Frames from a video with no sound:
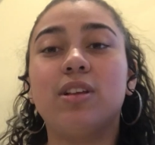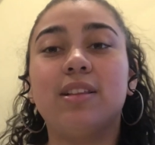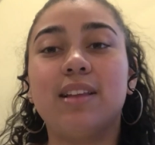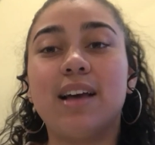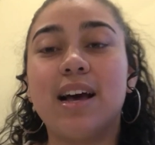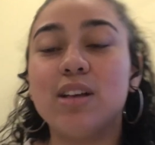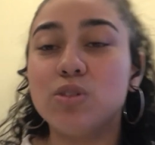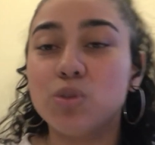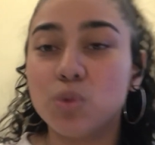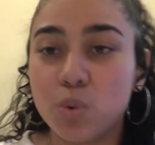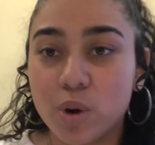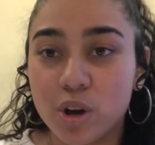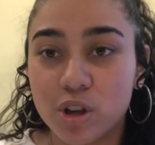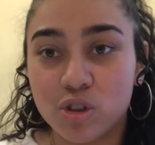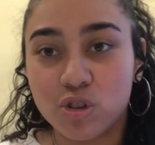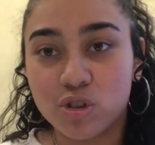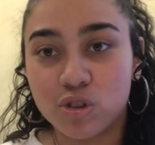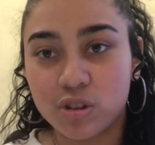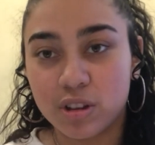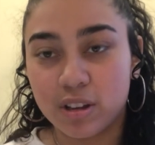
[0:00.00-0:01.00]
the last
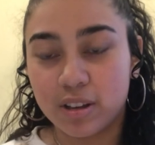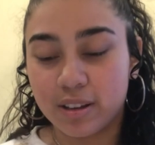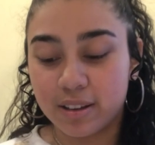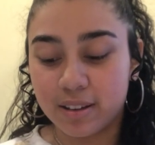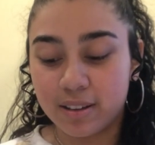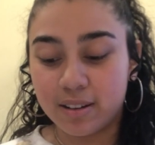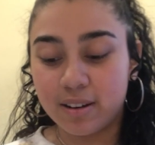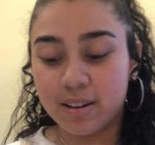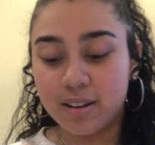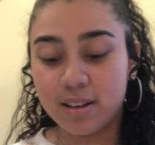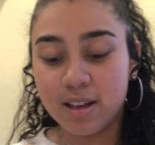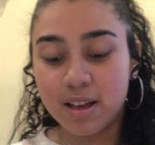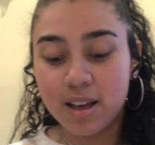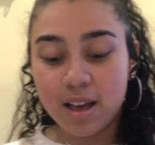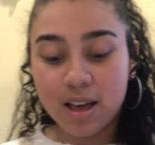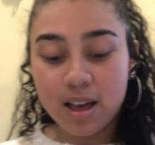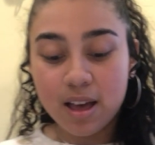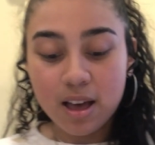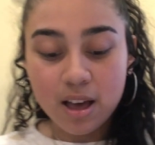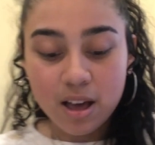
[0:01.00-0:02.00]
question.
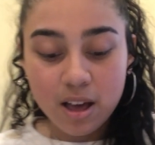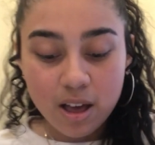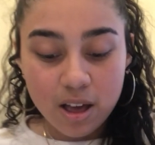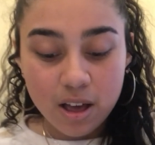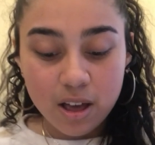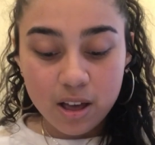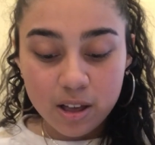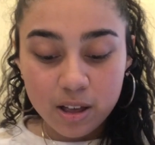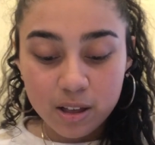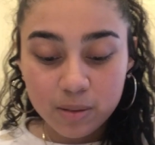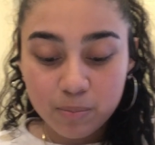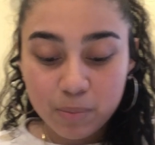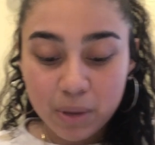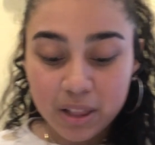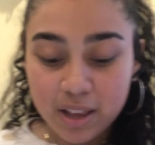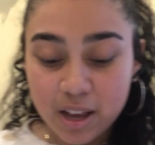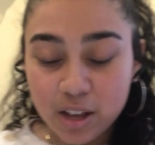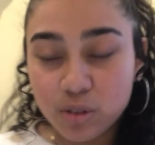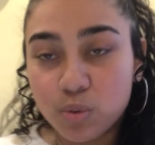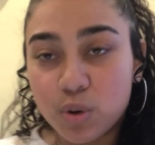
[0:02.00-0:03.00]

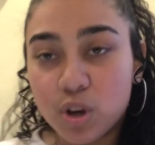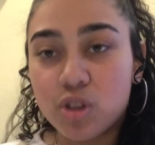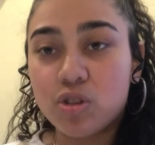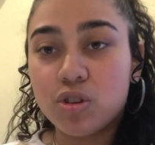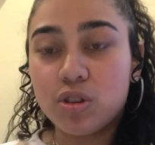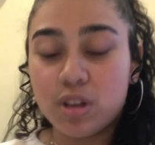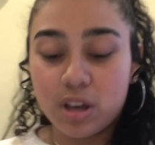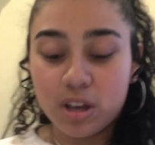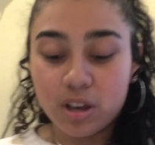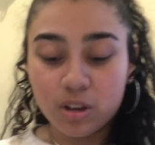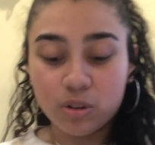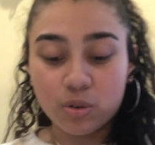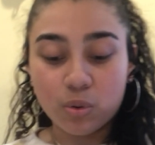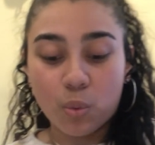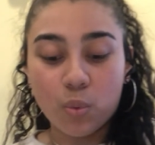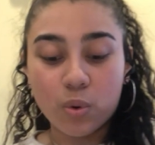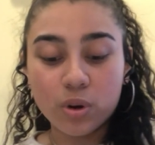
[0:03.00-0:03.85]
My last question is,